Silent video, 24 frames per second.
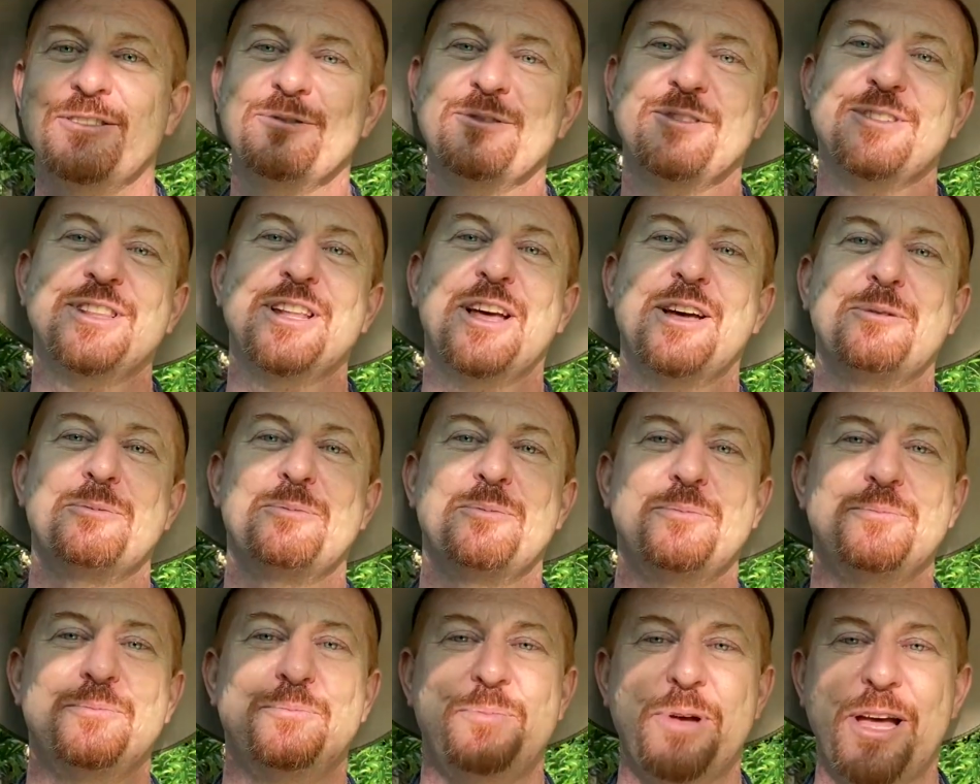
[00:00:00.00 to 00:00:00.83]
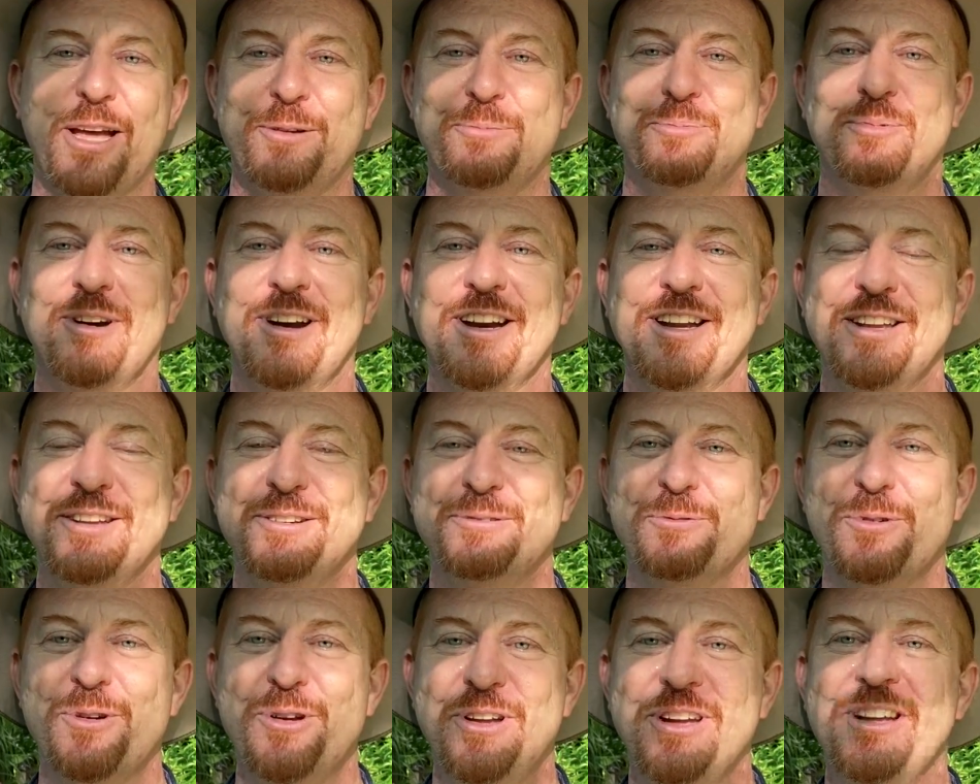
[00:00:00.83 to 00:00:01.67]
with no
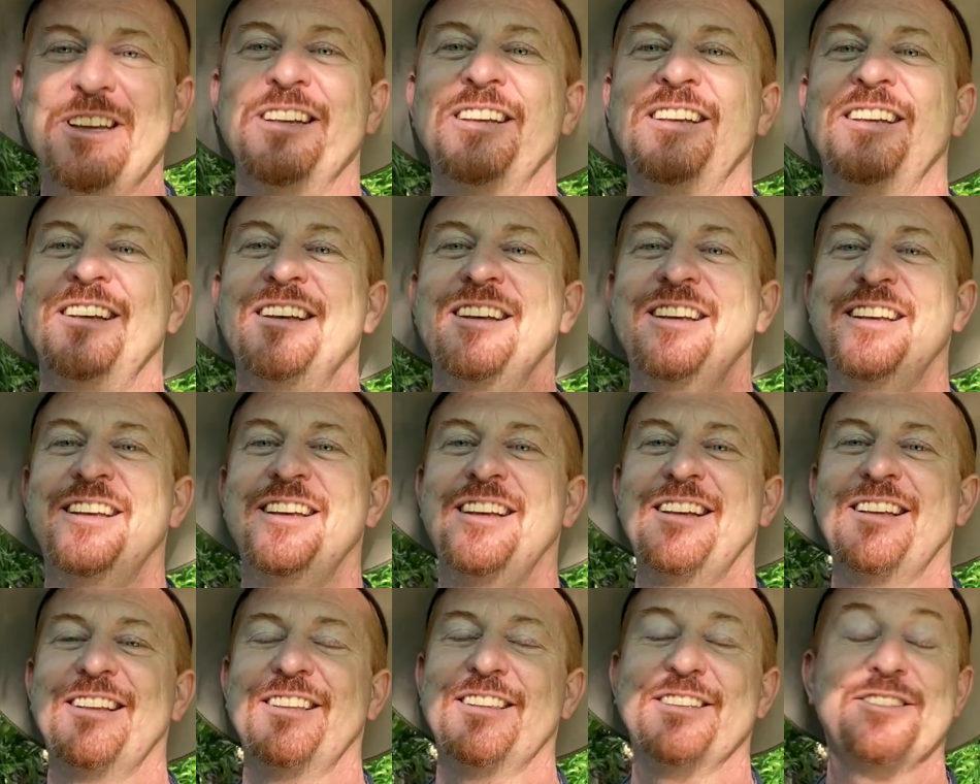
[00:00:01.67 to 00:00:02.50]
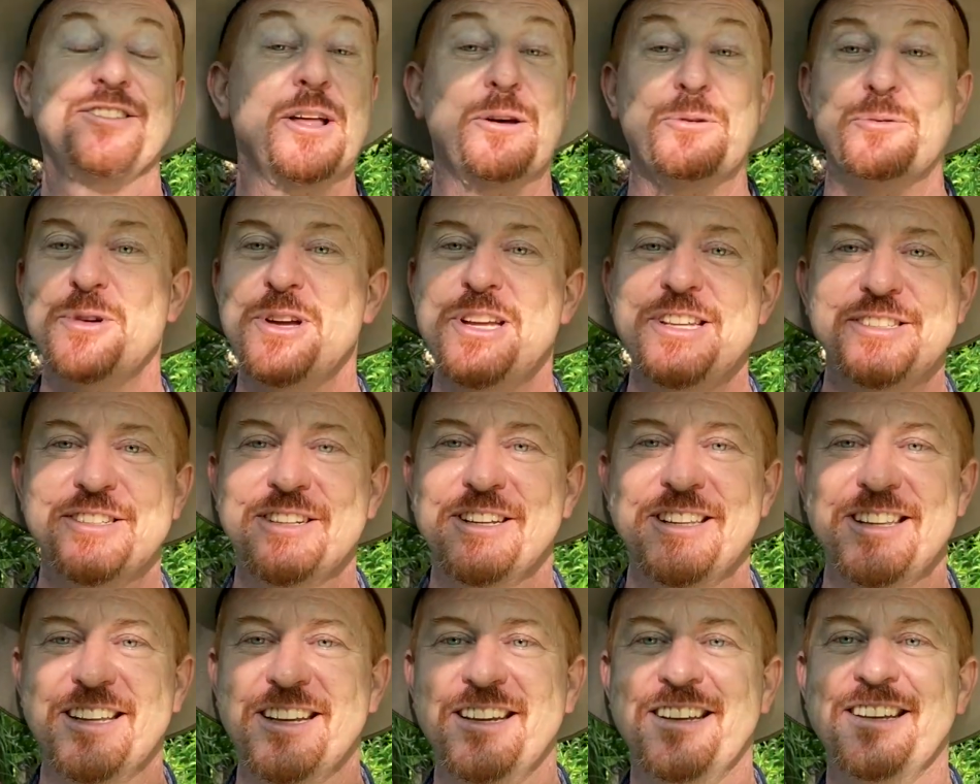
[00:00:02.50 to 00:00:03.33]
back-breaking work. There's no weeds
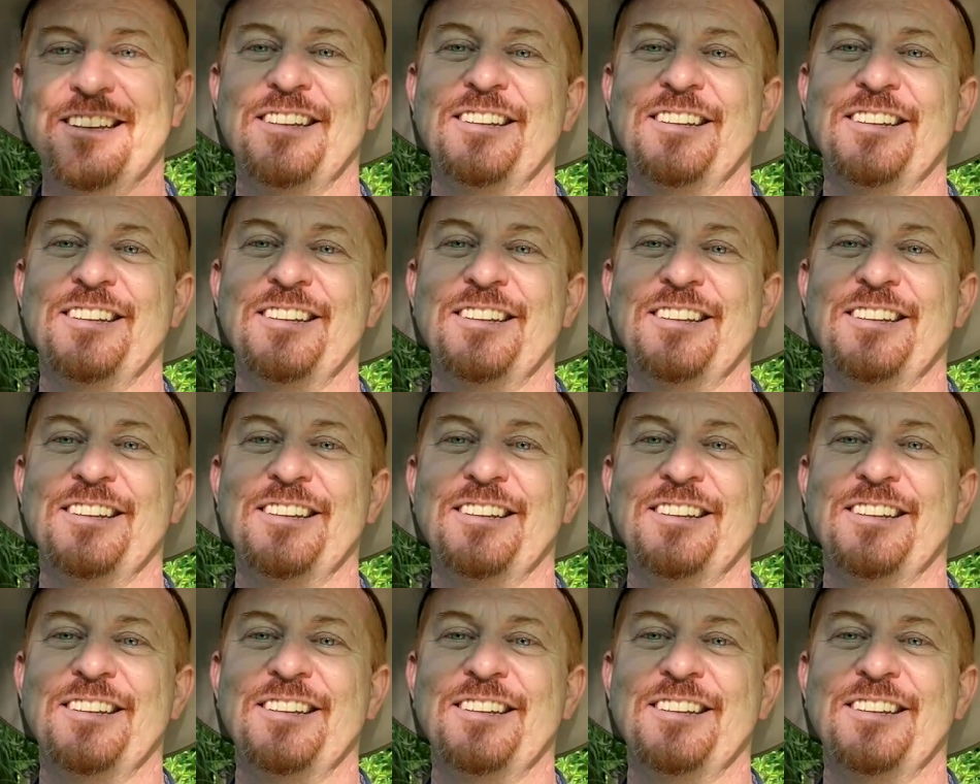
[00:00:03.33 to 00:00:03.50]
either.